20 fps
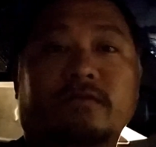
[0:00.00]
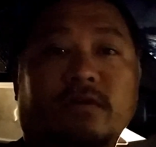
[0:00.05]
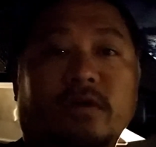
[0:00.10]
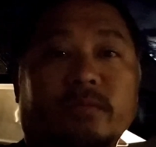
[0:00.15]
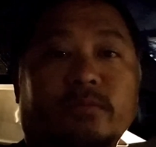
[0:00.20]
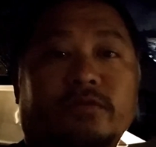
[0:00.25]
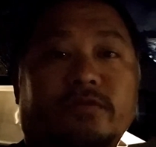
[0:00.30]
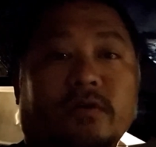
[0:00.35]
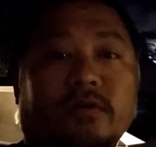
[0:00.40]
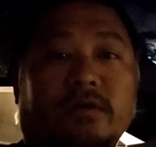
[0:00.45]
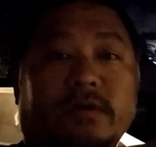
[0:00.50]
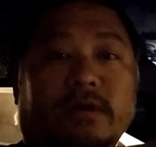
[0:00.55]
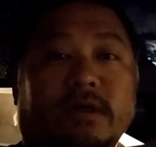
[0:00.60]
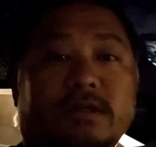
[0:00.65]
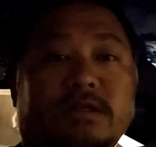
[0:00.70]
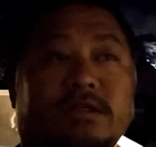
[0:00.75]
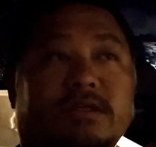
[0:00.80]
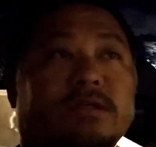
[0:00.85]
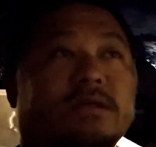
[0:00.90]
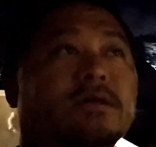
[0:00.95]
from
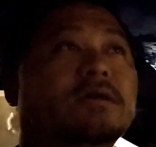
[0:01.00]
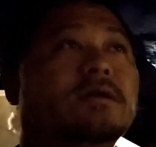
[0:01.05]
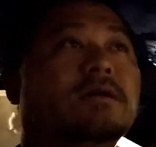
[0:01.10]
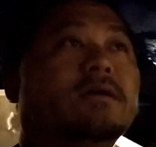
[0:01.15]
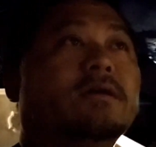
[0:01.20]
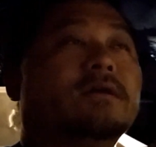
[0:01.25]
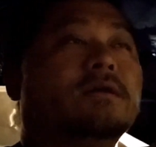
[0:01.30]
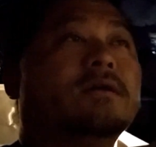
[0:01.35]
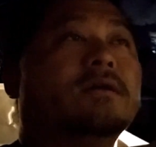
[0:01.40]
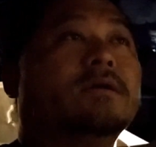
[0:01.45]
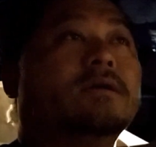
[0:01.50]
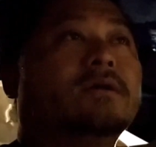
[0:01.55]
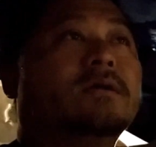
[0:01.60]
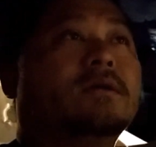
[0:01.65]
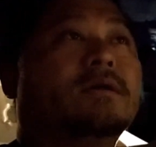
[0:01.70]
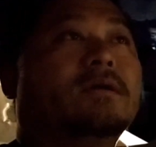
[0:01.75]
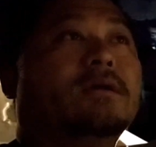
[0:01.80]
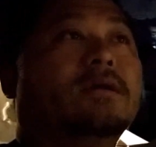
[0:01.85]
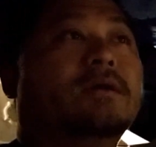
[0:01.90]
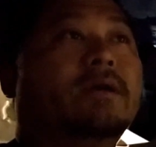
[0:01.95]
storage
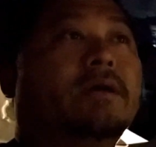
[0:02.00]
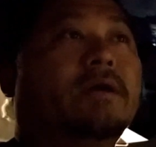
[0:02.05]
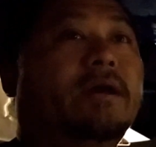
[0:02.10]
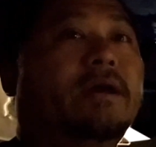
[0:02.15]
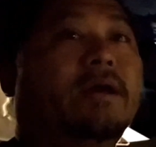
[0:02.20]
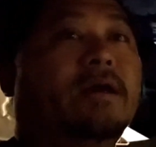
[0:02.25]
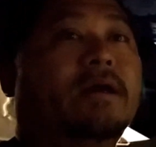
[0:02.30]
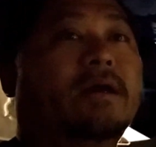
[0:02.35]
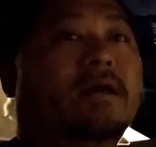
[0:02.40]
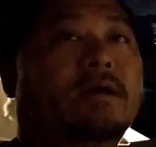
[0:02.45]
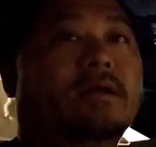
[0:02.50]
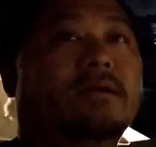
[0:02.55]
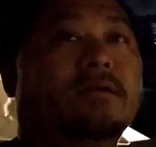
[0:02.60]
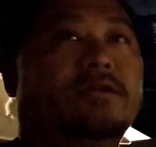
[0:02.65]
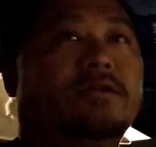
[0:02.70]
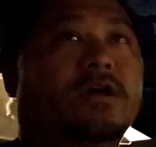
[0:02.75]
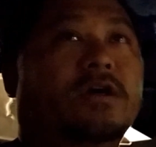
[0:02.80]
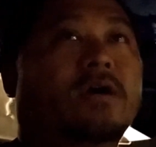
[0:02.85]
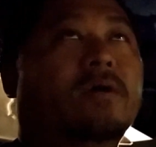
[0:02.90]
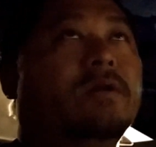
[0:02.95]

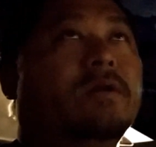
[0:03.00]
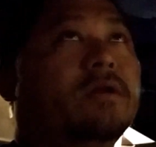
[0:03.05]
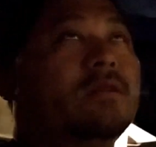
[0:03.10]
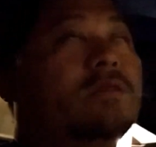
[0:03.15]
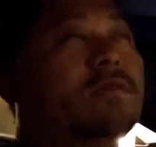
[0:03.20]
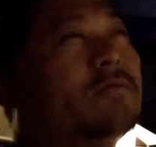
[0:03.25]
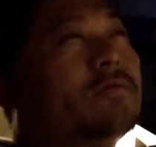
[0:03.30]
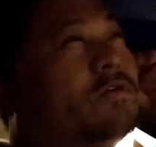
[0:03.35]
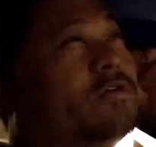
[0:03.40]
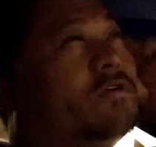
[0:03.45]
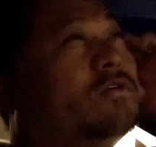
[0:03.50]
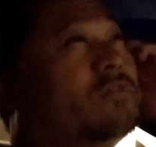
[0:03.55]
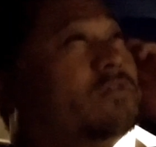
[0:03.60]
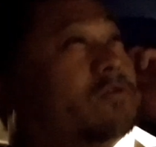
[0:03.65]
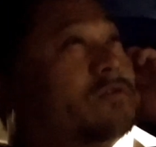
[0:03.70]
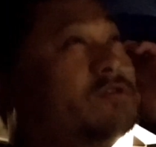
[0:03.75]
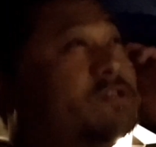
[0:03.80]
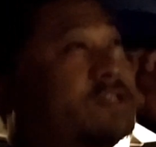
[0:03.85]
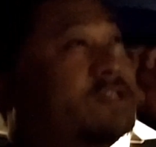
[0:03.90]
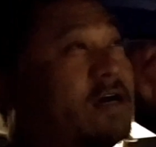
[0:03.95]
and towed it
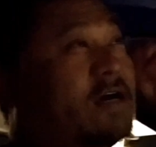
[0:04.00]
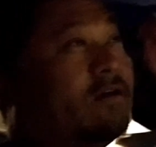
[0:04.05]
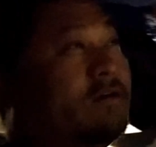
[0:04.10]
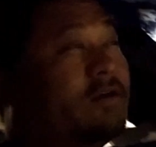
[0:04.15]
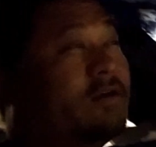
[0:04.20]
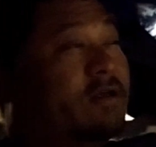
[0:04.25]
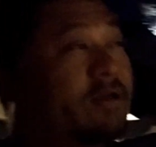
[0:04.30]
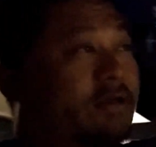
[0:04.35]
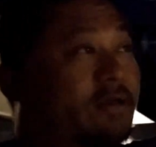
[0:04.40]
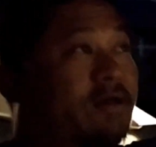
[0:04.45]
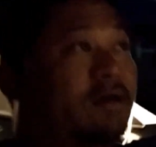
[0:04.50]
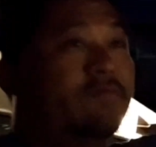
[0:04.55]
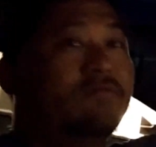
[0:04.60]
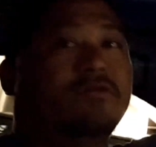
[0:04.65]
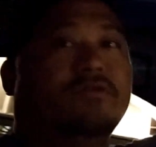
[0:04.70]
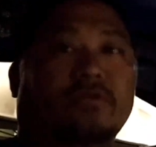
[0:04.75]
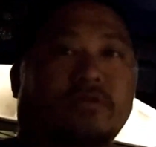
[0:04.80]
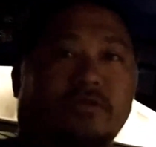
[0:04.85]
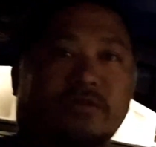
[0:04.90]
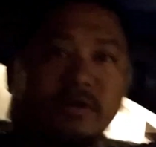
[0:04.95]
through Saturday
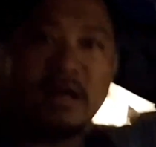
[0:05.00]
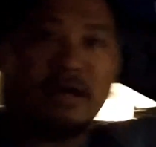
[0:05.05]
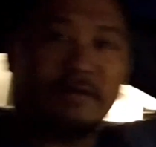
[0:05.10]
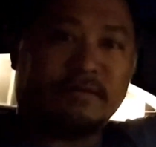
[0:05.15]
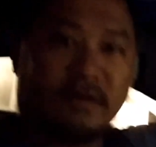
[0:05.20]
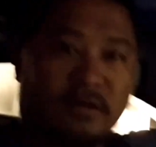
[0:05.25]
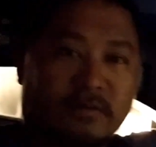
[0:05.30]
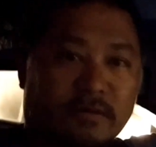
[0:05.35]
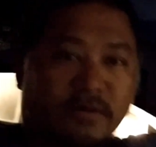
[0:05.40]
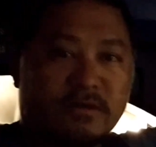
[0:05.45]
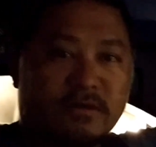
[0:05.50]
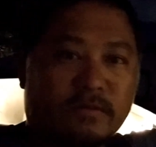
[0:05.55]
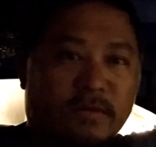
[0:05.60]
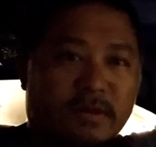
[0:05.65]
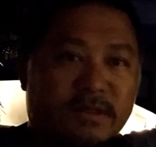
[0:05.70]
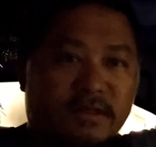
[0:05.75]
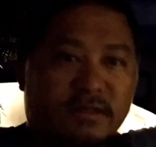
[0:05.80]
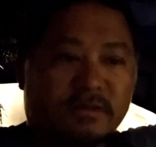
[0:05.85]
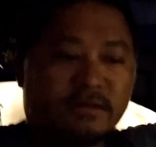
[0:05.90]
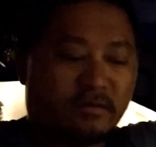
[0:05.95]
afternoon traffic, which
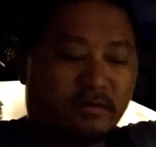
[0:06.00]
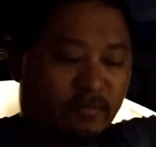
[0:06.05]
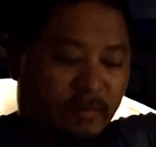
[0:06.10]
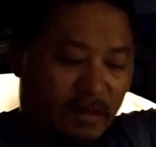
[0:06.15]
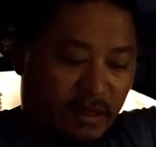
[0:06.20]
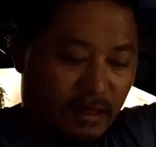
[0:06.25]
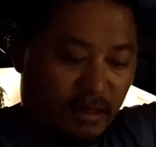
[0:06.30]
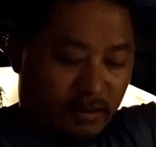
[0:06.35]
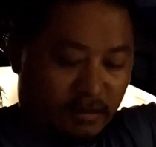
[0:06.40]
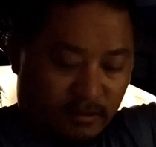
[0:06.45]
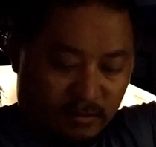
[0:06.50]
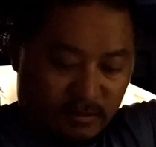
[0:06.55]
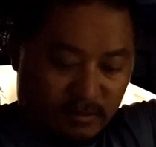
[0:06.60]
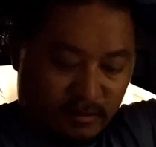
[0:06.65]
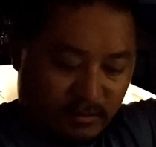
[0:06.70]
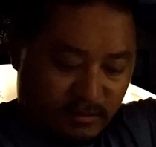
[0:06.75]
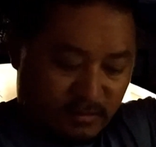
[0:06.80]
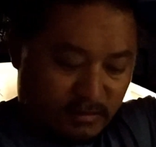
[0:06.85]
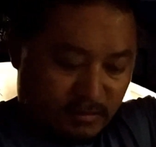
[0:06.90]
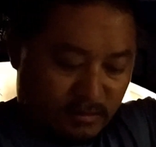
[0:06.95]
wasn't too bad,
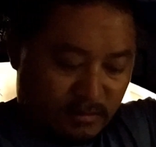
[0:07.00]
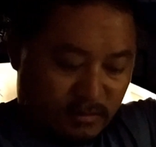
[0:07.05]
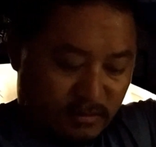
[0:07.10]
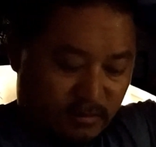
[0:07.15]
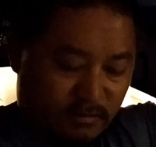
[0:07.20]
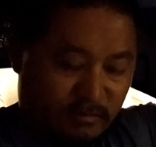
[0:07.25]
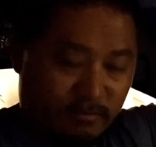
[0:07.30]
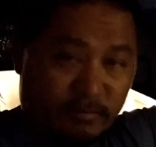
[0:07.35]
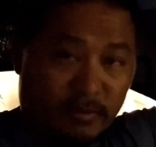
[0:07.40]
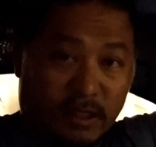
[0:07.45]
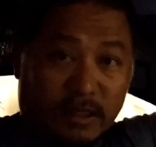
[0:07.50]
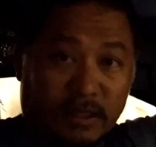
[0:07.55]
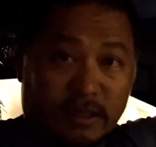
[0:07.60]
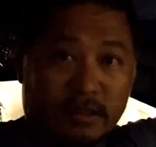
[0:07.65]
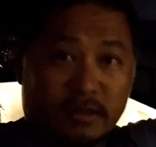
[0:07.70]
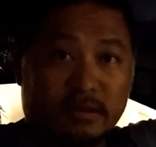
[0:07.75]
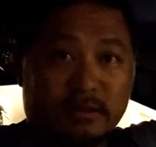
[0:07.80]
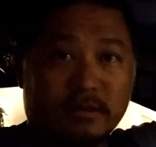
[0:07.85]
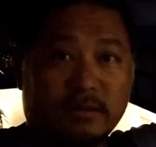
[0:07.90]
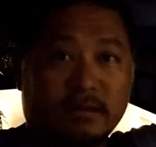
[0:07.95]

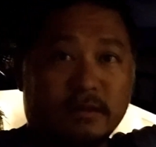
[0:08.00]
but